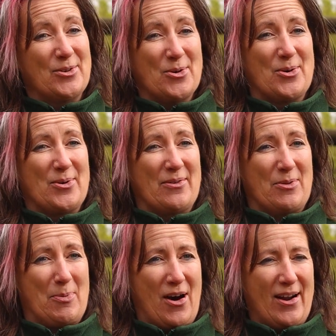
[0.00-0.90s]
corner of
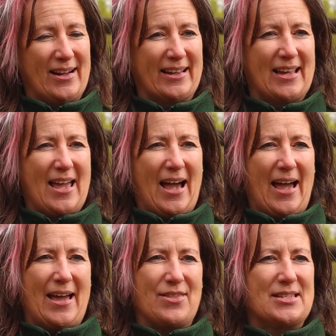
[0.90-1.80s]
the park.
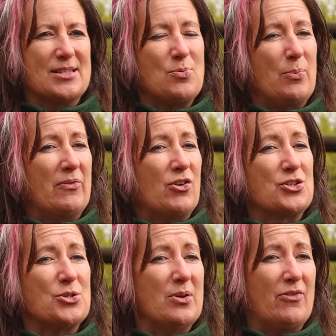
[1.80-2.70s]
This is where we've got
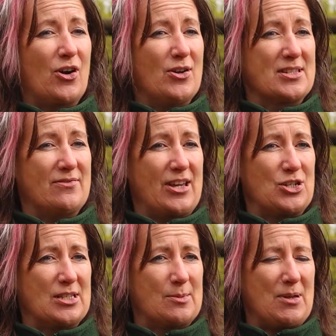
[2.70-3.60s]
two of our
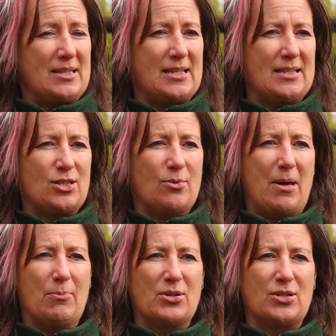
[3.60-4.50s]
conservation species. They're
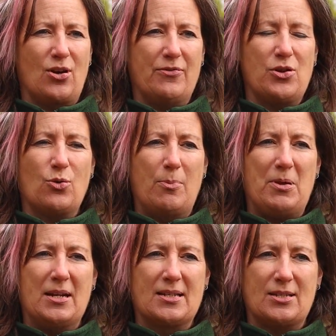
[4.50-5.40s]
members of the
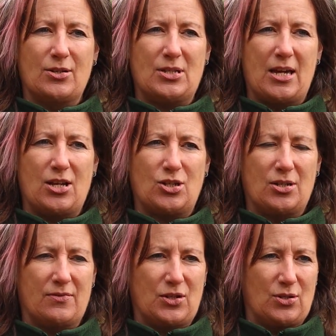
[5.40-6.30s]
European
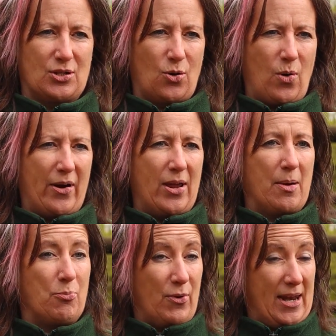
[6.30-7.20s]
Association of Zoos and
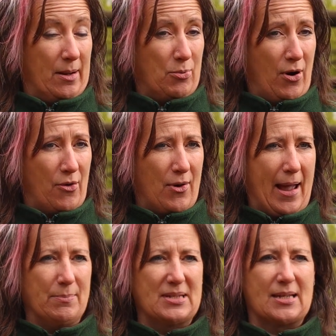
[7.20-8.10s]
Aquaria breeding
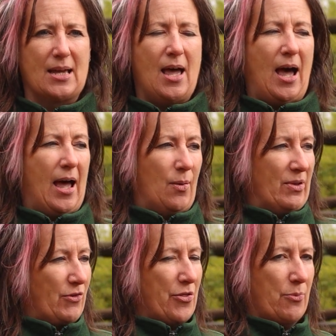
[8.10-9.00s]
programs.
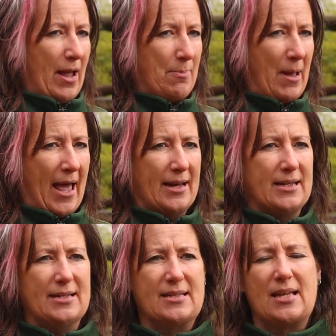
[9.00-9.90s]
We've got the red
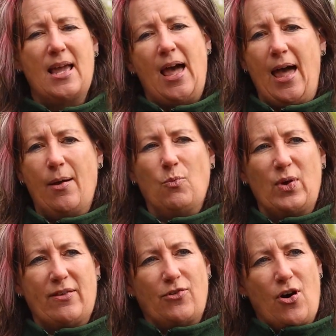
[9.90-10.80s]
pandas and
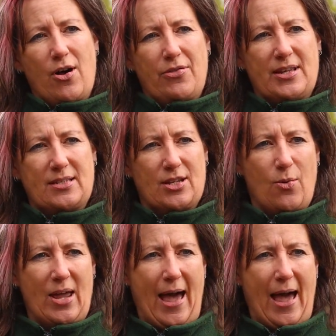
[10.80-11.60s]
we've got the snowy